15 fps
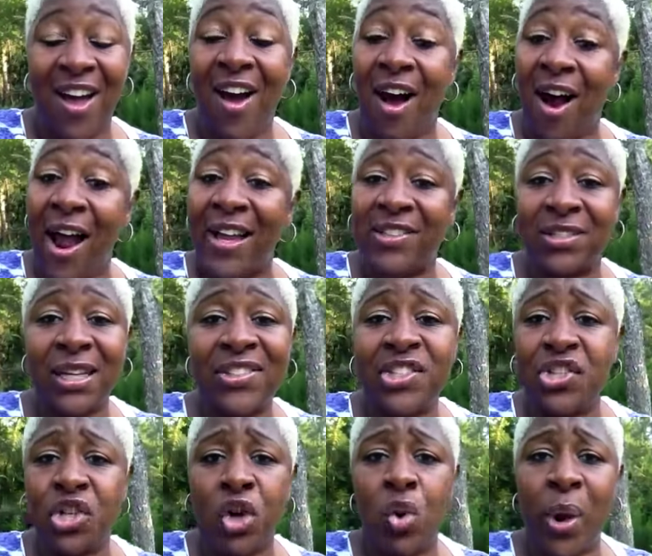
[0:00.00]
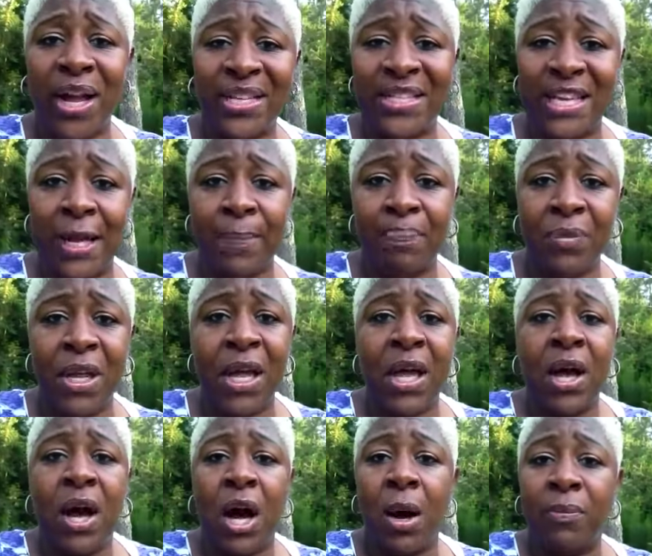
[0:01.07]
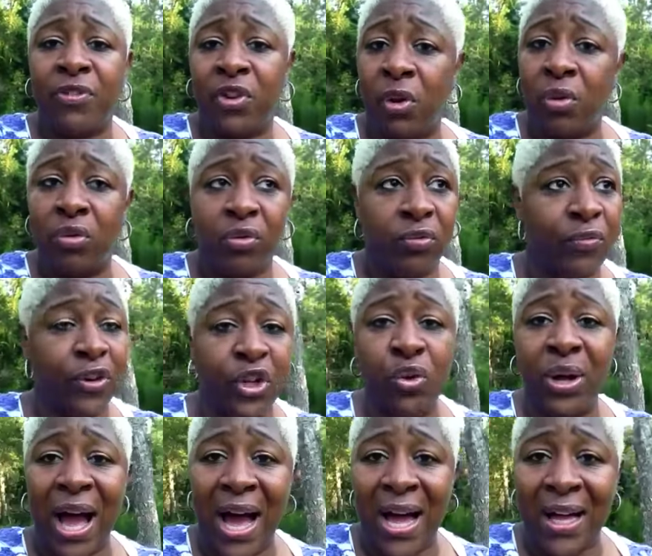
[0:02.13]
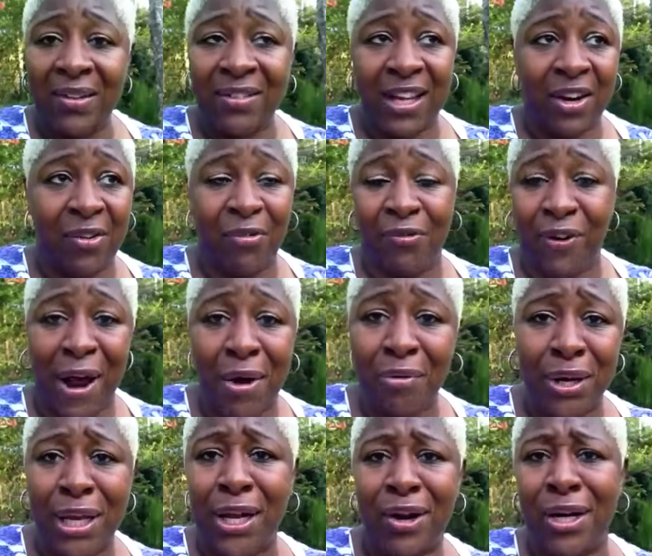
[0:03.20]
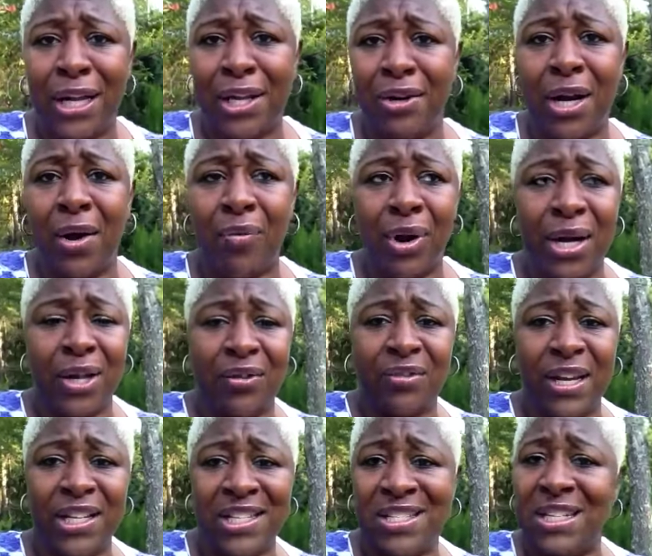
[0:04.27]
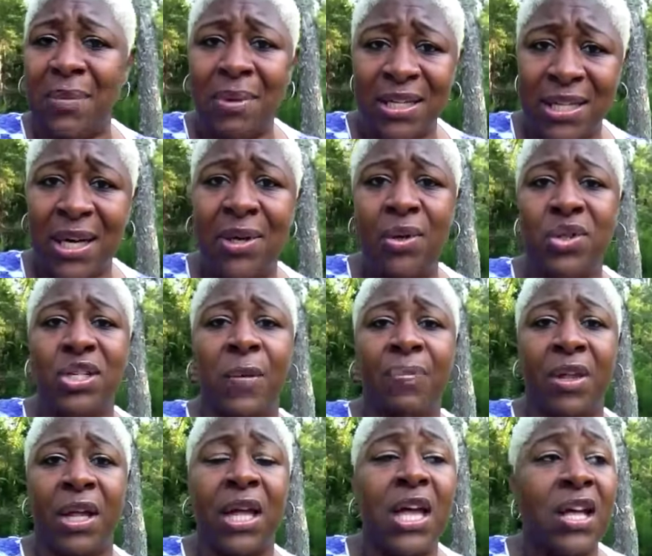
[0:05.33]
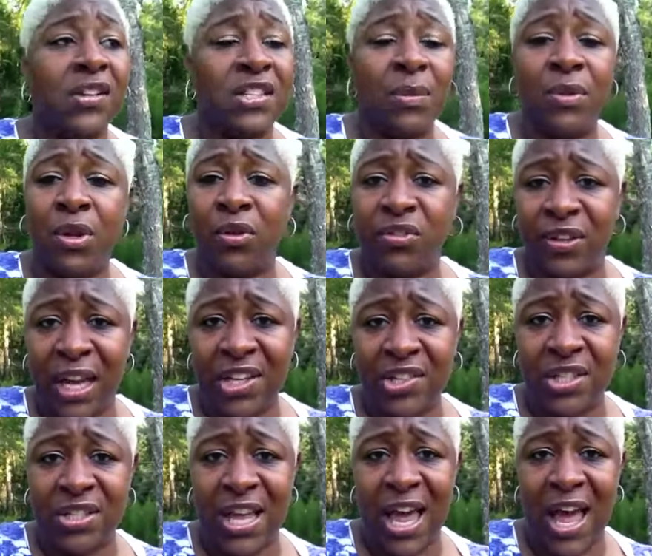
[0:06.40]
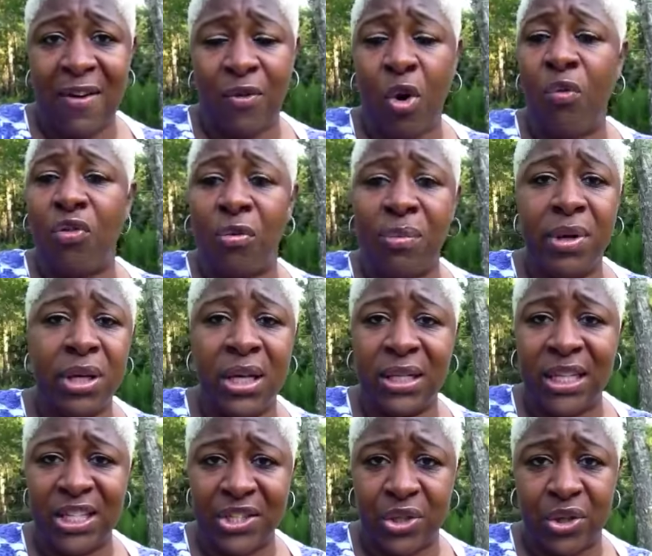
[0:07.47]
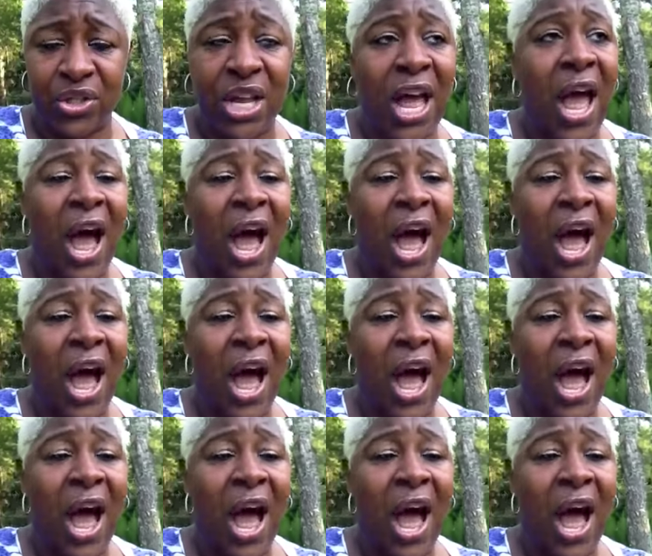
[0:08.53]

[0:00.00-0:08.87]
All right, so that's just a quick tip. So for you guys that are frowning on internet radio stations, let me tell you something. Some of those stations have over a million listeners.